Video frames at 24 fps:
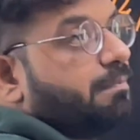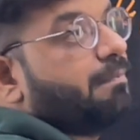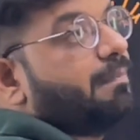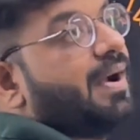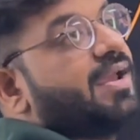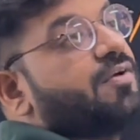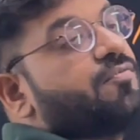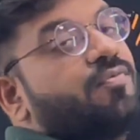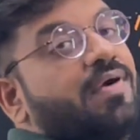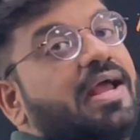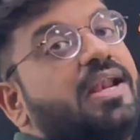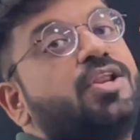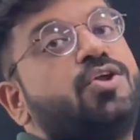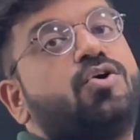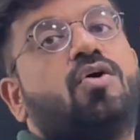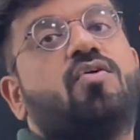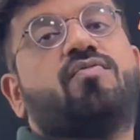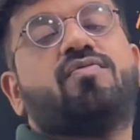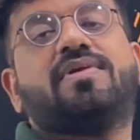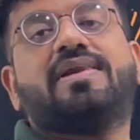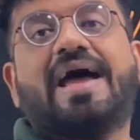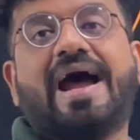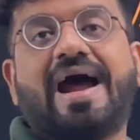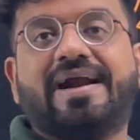my value
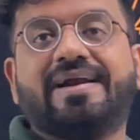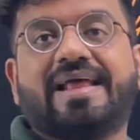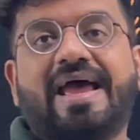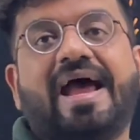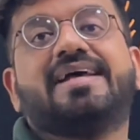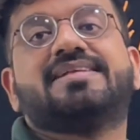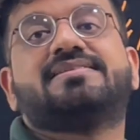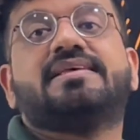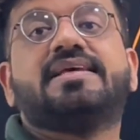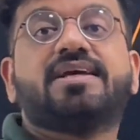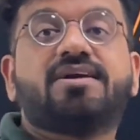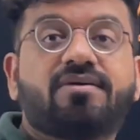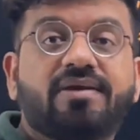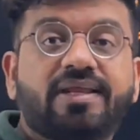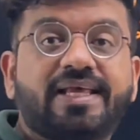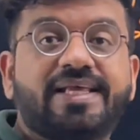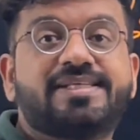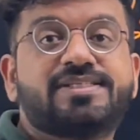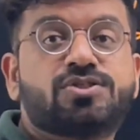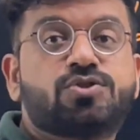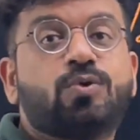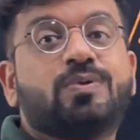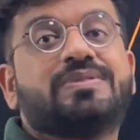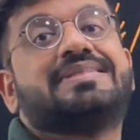of land has
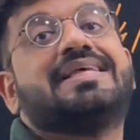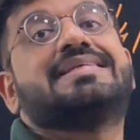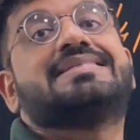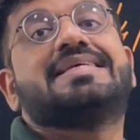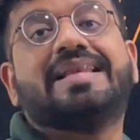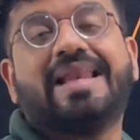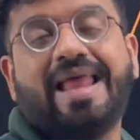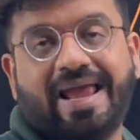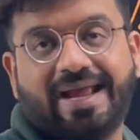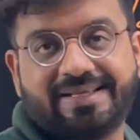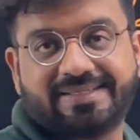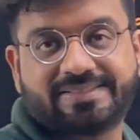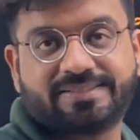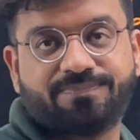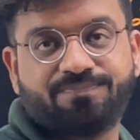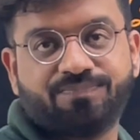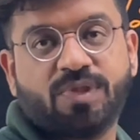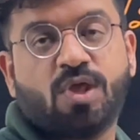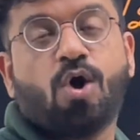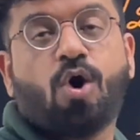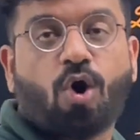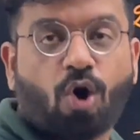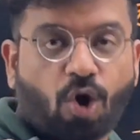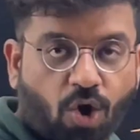increased to 60 lakhs,
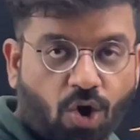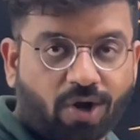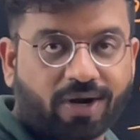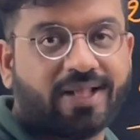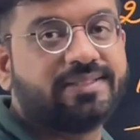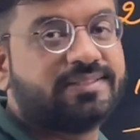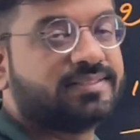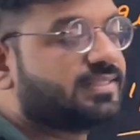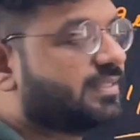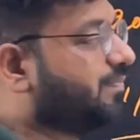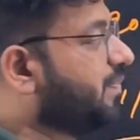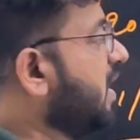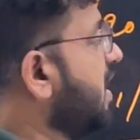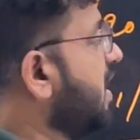or else